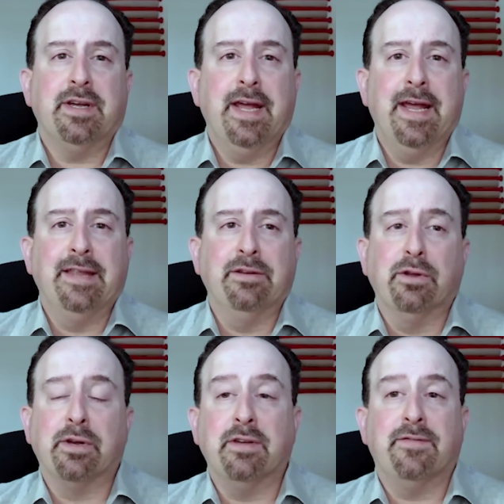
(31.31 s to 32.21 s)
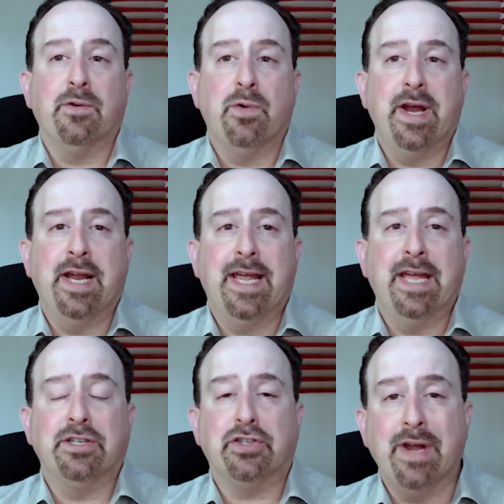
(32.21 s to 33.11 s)
and they're looking for a way to
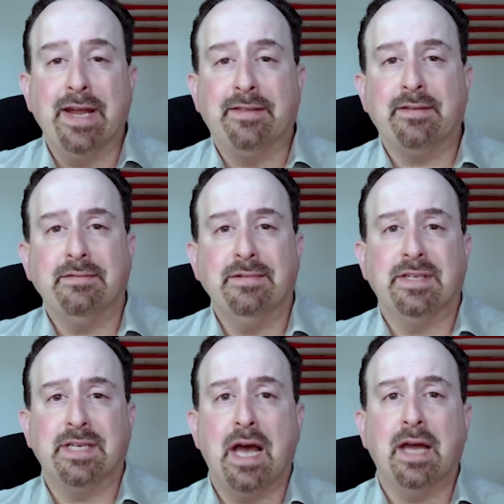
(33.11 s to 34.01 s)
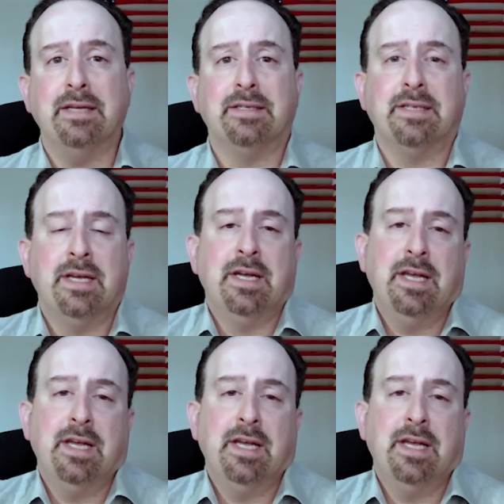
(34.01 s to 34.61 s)
gain strength and size